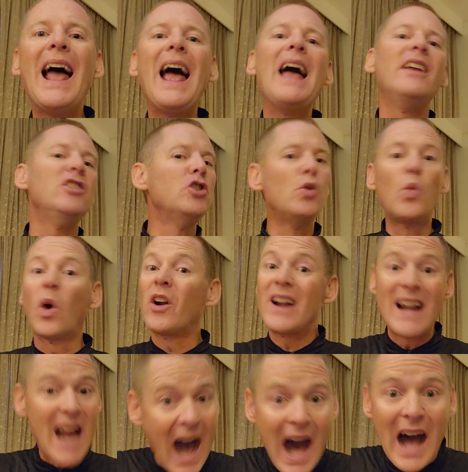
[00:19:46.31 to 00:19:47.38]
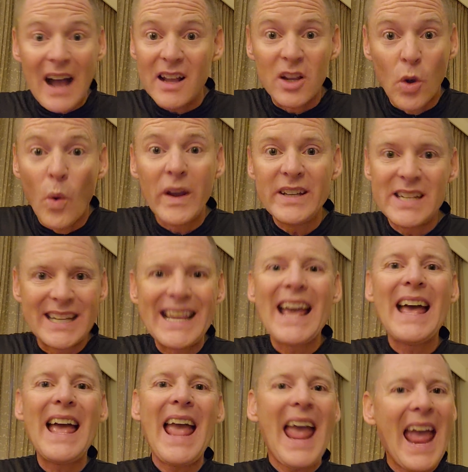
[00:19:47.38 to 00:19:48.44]
and you are not going to
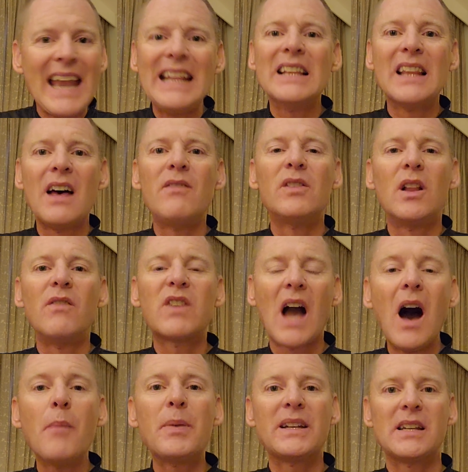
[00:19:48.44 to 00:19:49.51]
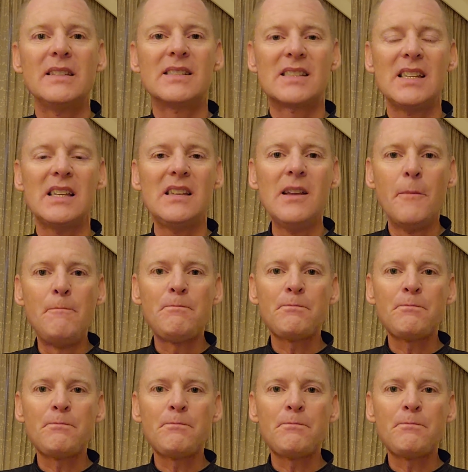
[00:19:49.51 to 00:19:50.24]
get any level of competency